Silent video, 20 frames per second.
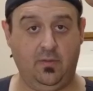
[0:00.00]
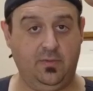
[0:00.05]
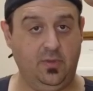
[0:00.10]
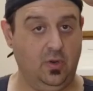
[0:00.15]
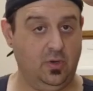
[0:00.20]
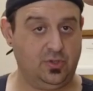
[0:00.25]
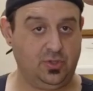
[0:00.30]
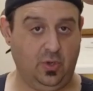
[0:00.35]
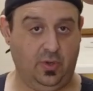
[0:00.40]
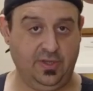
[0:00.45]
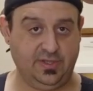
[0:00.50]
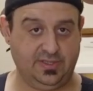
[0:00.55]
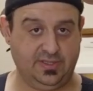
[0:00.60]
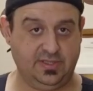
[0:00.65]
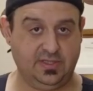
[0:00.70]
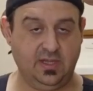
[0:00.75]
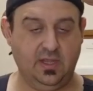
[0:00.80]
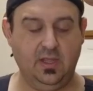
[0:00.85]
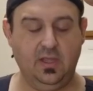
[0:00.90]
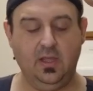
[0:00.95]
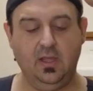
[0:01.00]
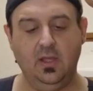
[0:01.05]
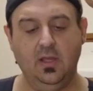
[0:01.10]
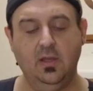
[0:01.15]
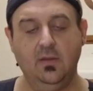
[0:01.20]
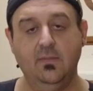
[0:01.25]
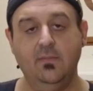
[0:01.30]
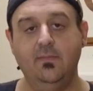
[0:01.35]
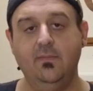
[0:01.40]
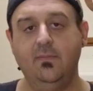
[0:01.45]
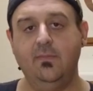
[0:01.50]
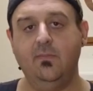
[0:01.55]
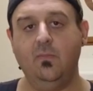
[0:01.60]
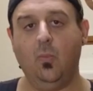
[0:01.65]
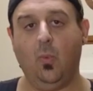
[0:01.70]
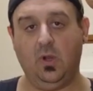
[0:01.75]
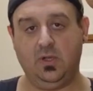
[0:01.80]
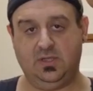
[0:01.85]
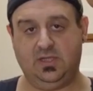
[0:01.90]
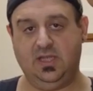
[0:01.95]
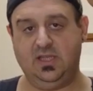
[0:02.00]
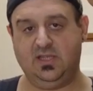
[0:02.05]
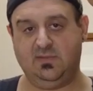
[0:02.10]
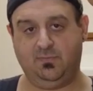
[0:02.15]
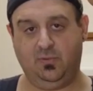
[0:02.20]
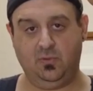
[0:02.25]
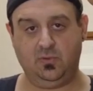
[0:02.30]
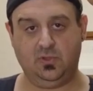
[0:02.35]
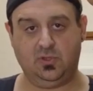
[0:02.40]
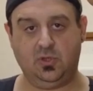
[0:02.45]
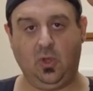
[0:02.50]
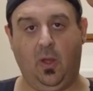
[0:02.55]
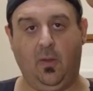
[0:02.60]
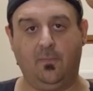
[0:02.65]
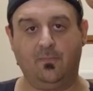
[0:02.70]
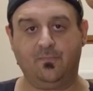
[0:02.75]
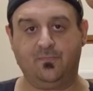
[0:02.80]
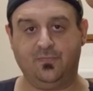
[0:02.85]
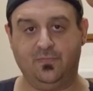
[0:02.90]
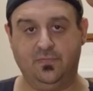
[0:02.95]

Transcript: your choice, 1 teaspoon salt.